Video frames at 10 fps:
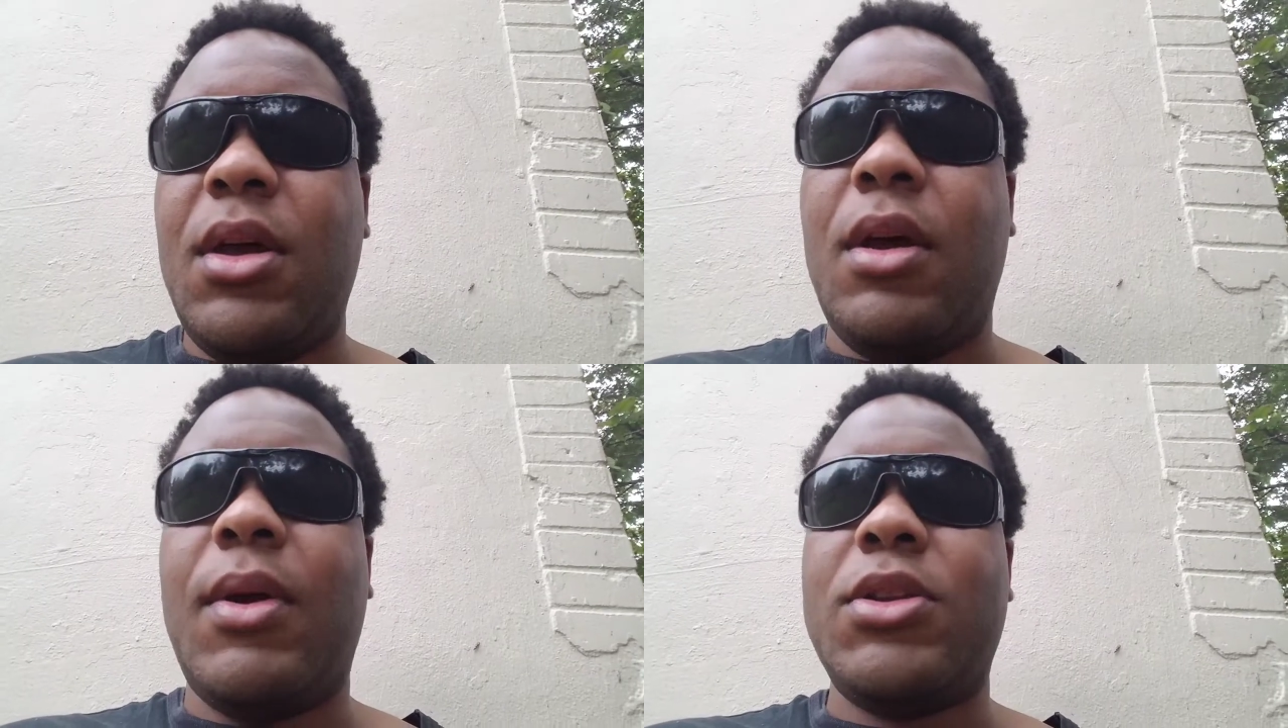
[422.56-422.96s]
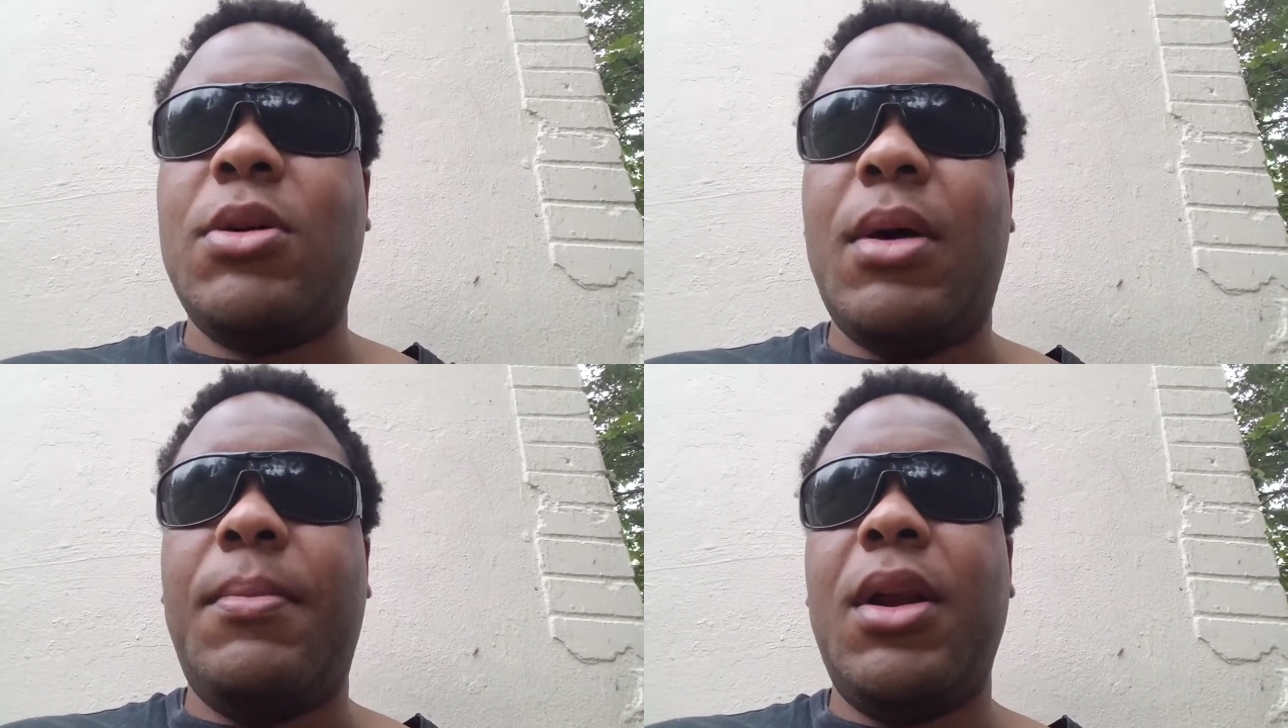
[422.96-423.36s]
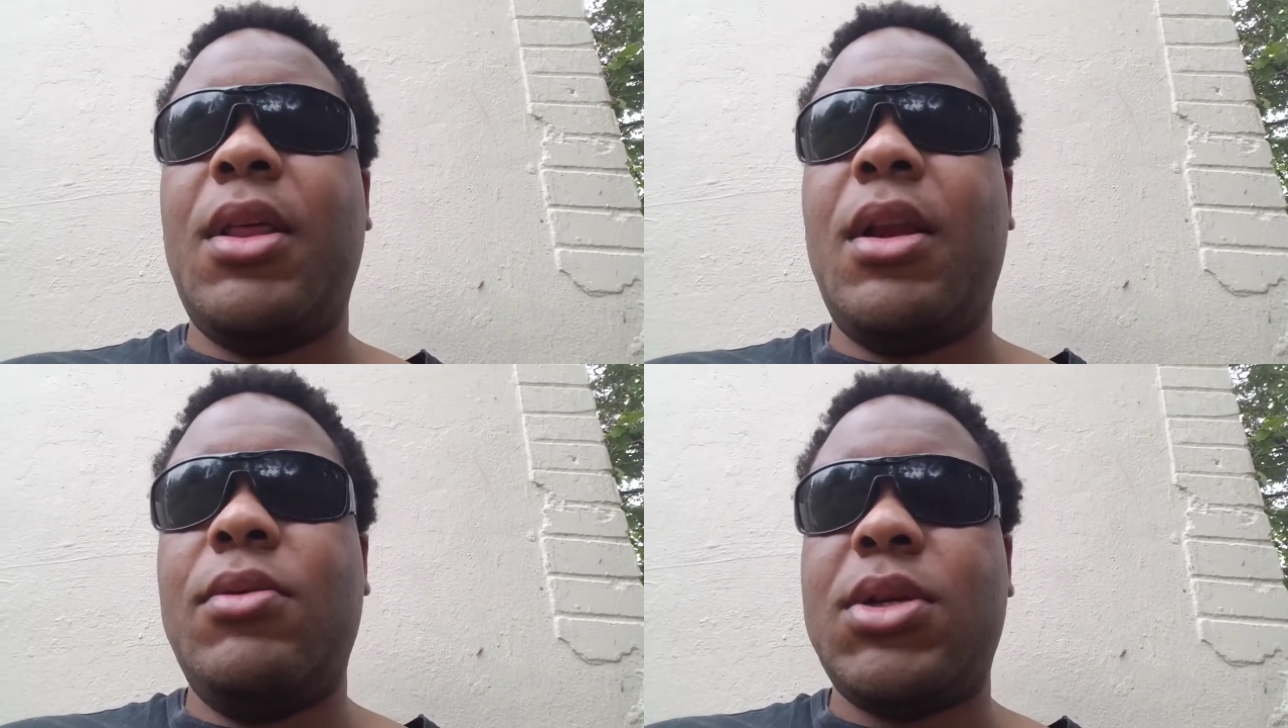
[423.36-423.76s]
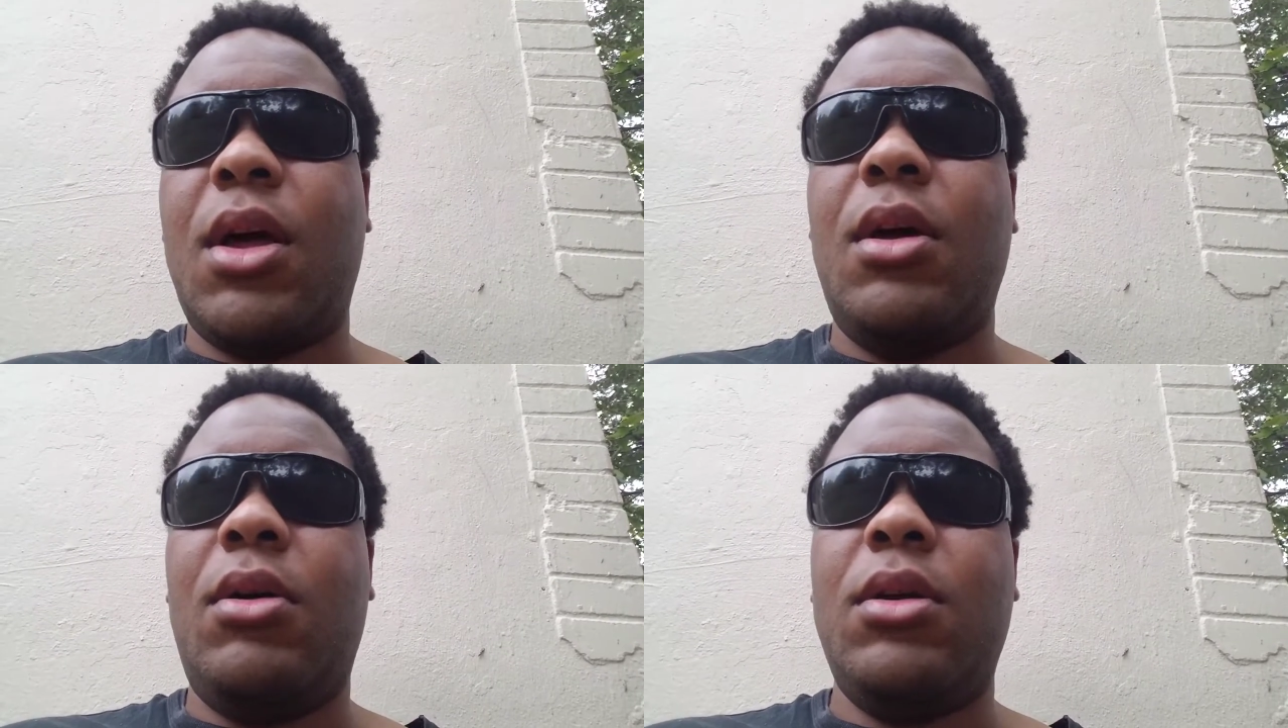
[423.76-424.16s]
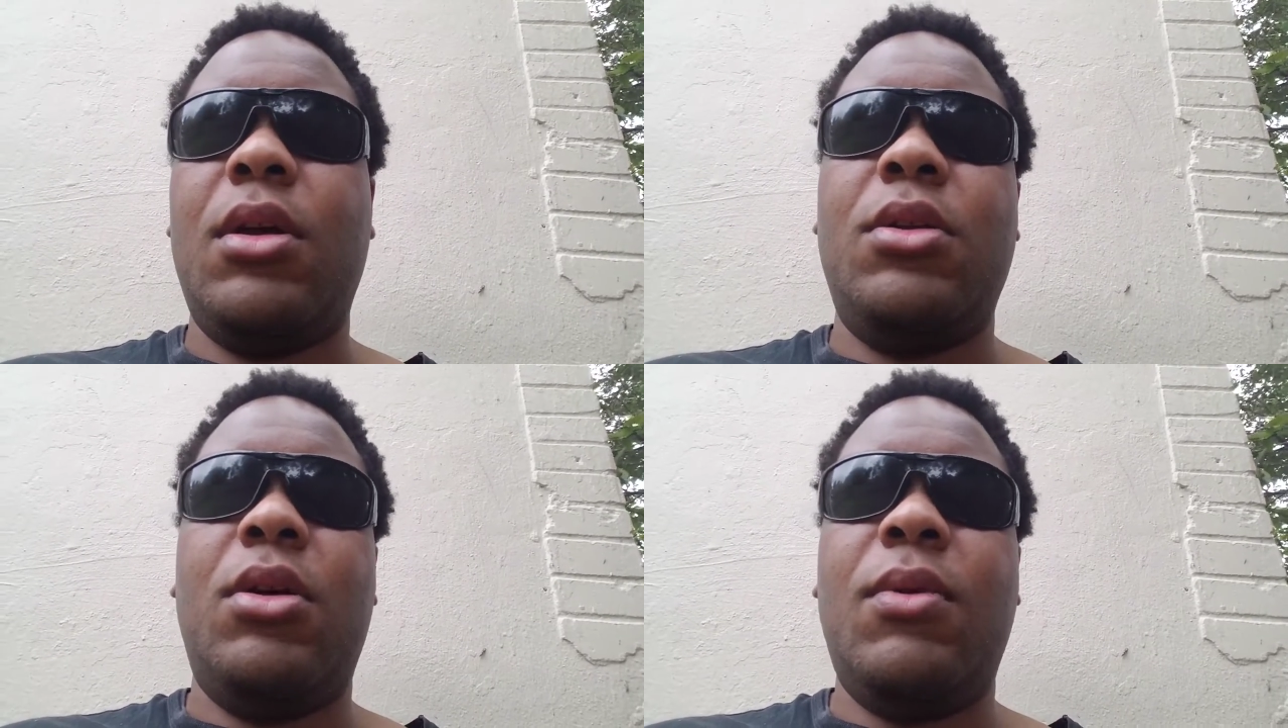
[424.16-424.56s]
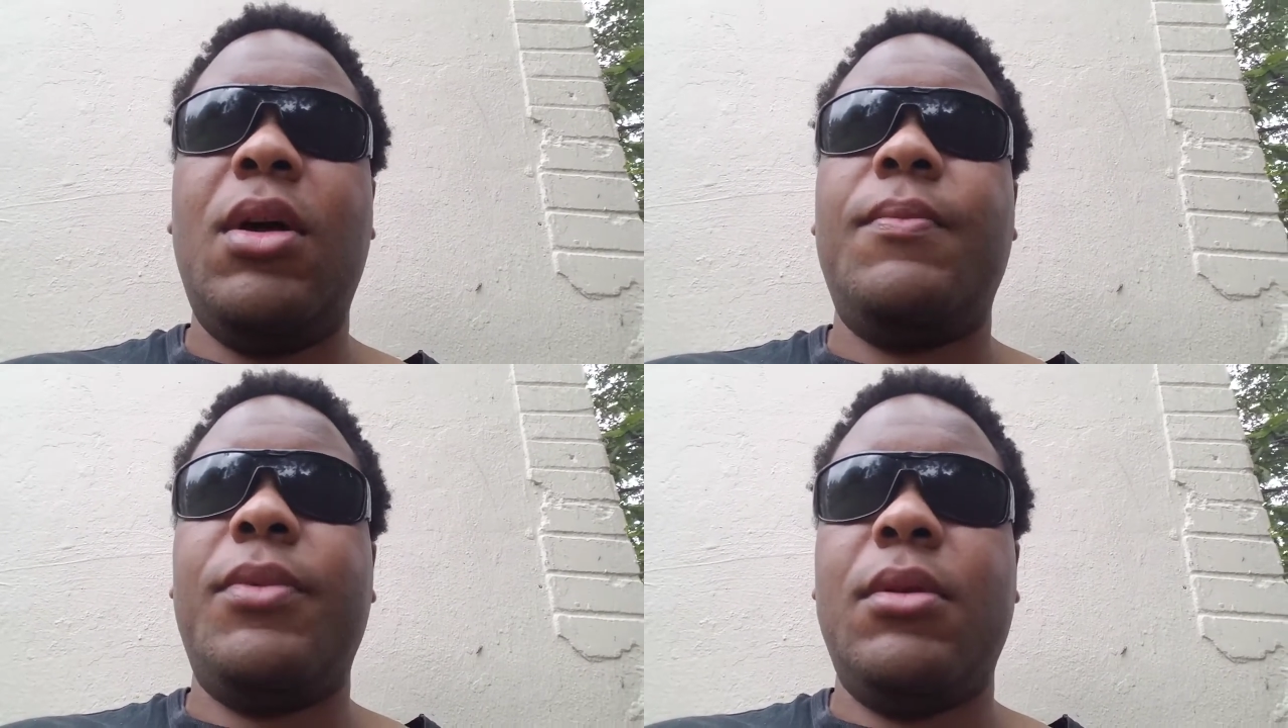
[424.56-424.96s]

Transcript: And when I told my buddy that, he was like, oh yeah, you know what?